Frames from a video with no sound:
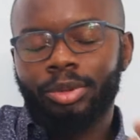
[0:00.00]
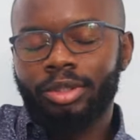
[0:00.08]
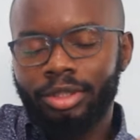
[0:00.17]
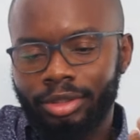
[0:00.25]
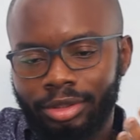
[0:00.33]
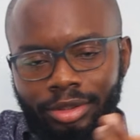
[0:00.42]

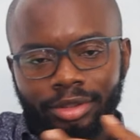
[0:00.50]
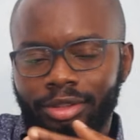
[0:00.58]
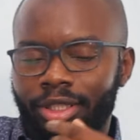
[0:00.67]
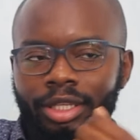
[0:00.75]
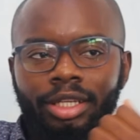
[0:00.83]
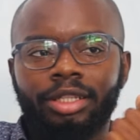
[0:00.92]
police
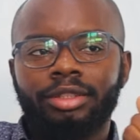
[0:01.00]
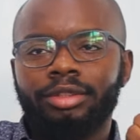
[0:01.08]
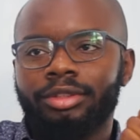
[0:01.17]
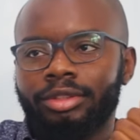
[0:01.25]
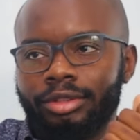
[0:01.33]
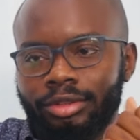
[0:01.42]

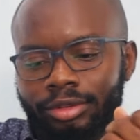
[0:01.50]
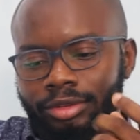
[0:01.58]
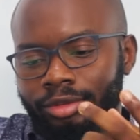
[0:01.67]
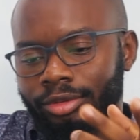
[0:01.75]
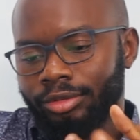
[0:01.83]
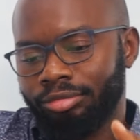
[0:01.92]
and
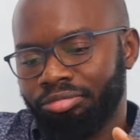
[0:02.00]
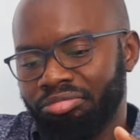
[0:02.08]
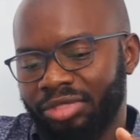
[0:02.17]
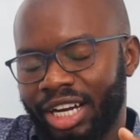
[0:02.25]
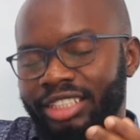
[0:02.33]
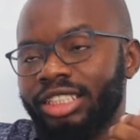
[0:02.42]

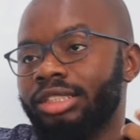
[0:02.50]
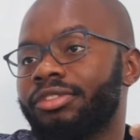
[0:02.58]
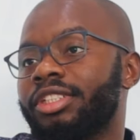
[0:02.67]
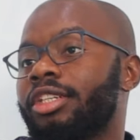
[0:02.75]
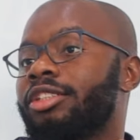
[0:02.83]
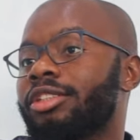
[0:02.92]

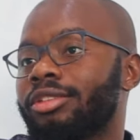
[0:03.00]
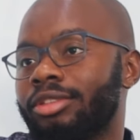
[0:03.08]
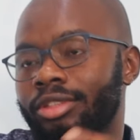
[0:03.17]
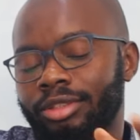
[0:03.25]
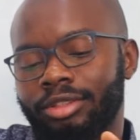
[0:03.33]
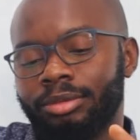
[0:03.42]
identification
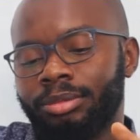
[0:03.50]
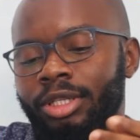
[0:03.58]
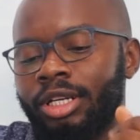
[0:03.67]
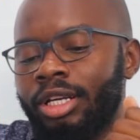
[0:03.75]
system.